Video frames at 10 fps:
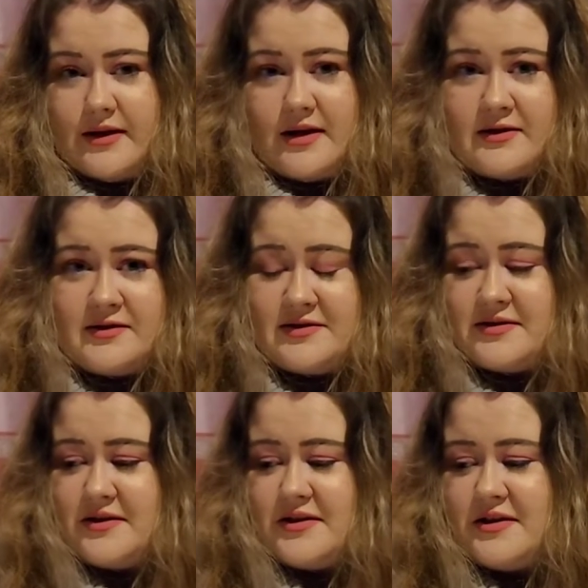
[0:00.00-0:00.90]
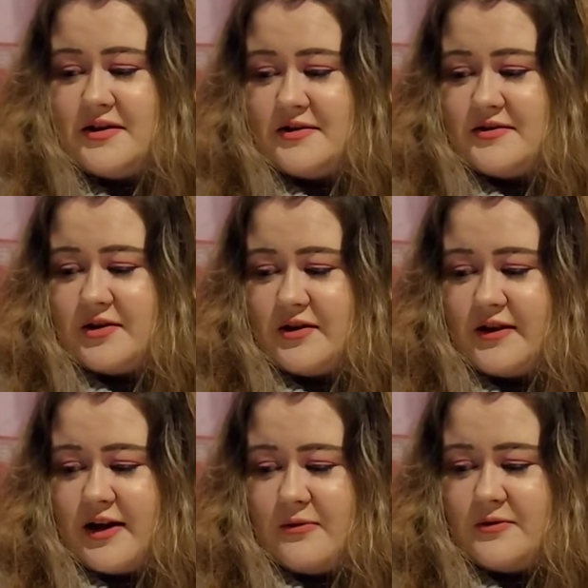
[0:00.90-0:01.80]
that.
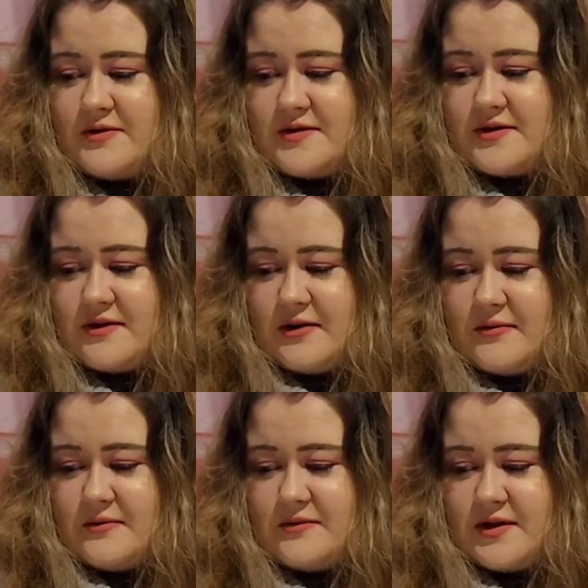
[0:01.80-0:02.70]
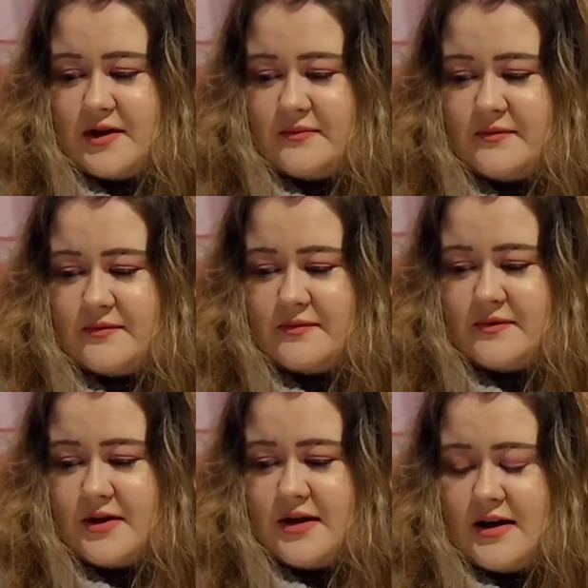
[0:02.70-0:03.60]
30 hours is a long time.
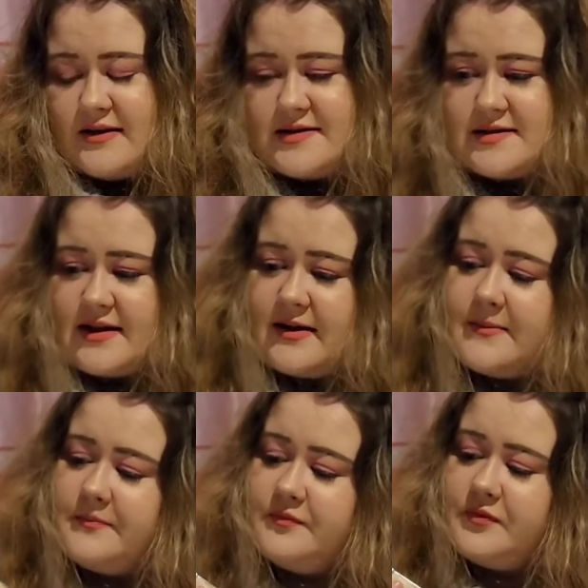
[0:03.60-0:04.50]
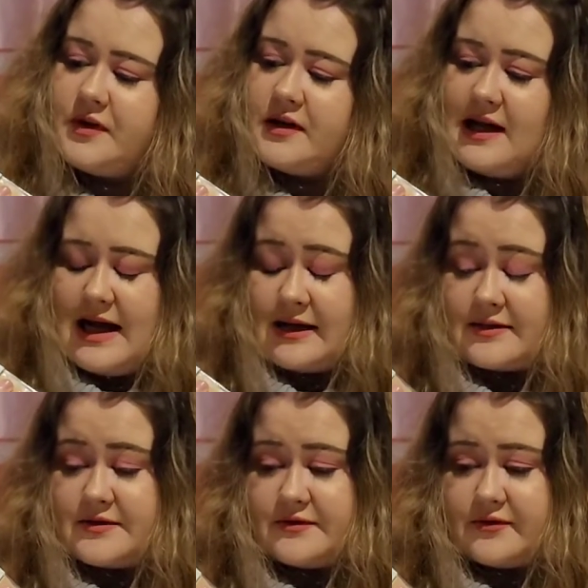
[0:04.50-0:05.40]
It's um
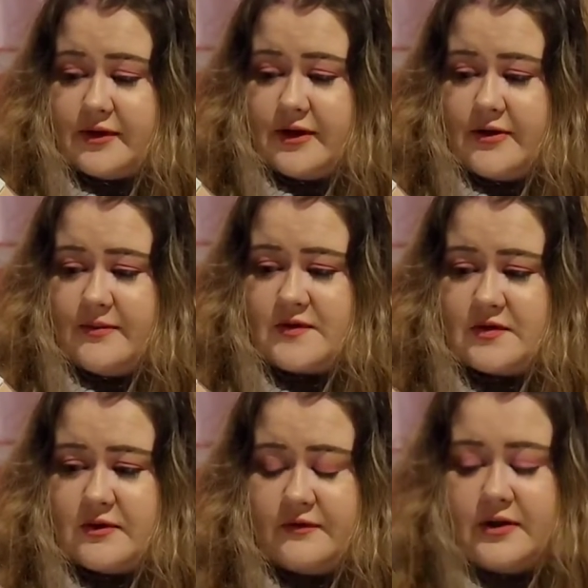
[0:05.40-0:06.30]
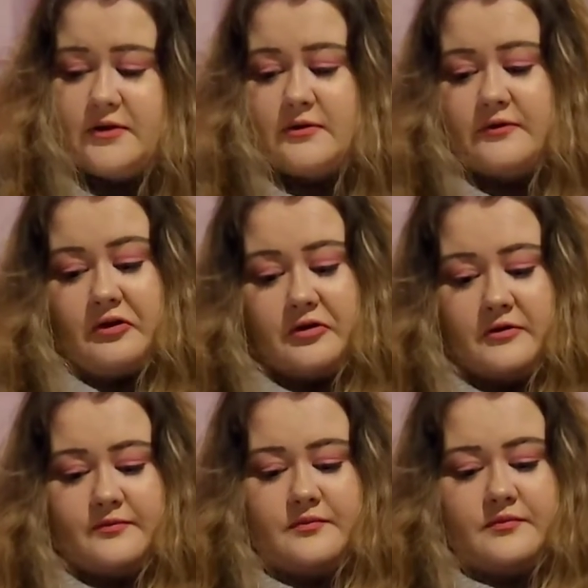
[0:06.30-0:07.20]
active wear, so if, you know if
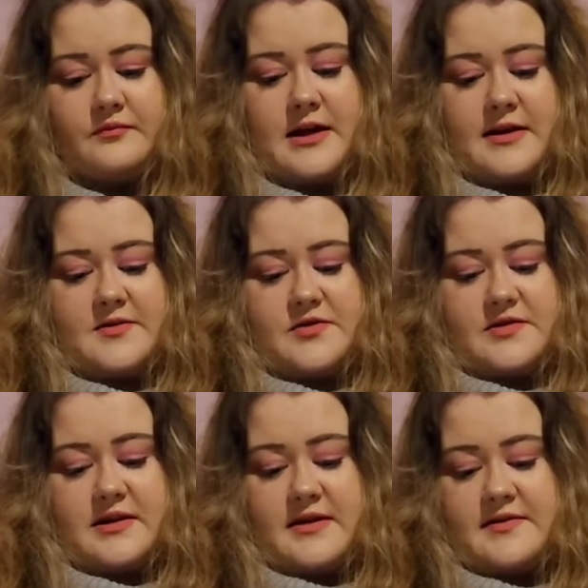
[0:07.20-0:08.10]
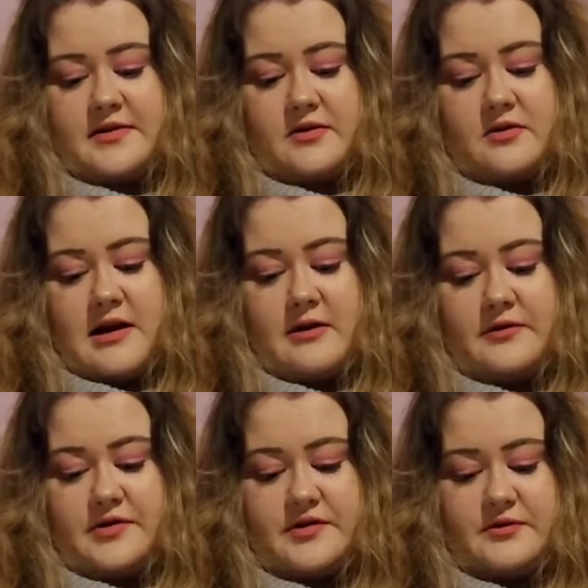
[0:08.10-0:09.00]
you're exercising or
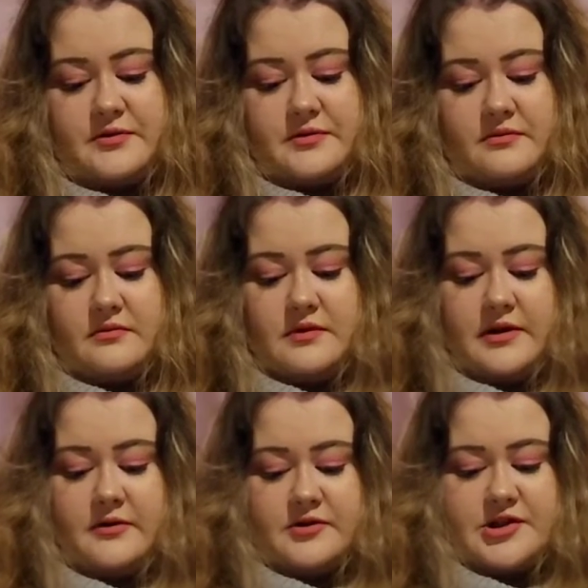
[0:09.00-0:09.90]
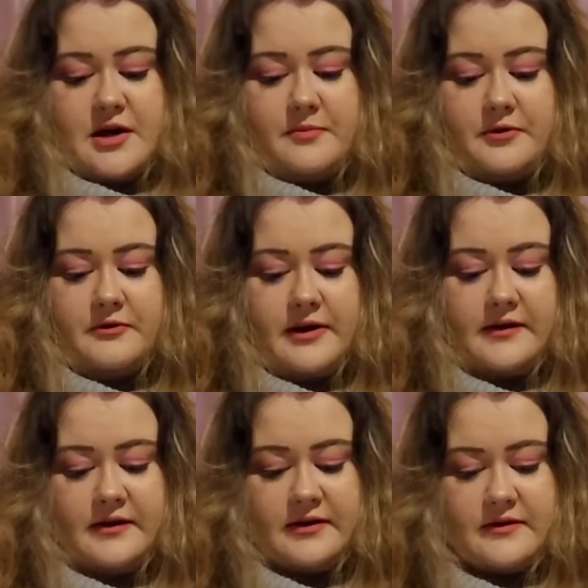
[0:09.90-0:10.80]
out doing you know shopping or
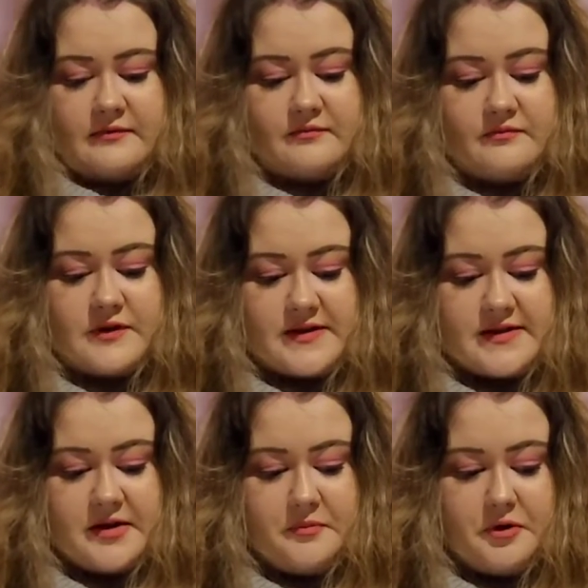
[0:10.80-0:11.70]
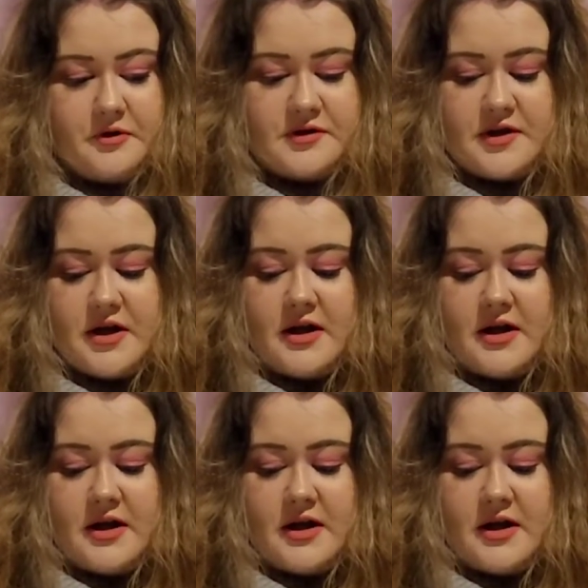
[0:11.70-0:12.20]
anything, it will stay put.